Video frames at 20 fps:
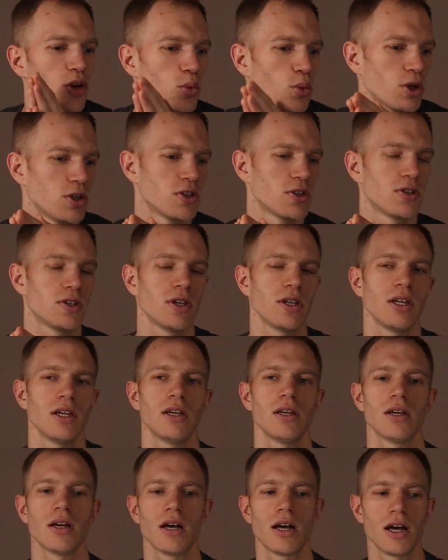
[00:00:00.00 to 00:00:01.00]
which
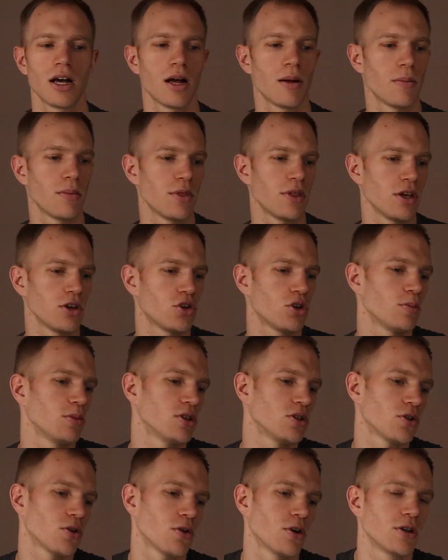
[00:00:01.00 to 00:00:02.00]
city um, they should be
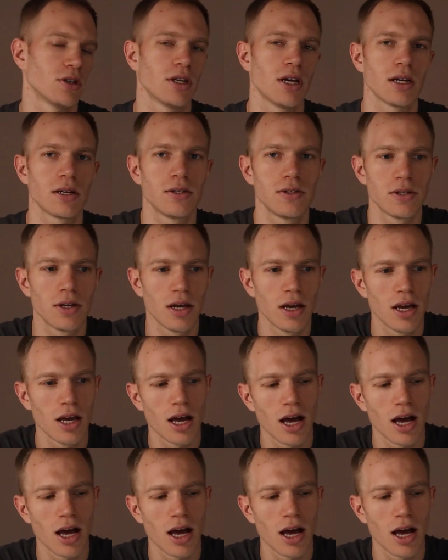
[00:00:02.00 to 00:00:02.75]
touring next.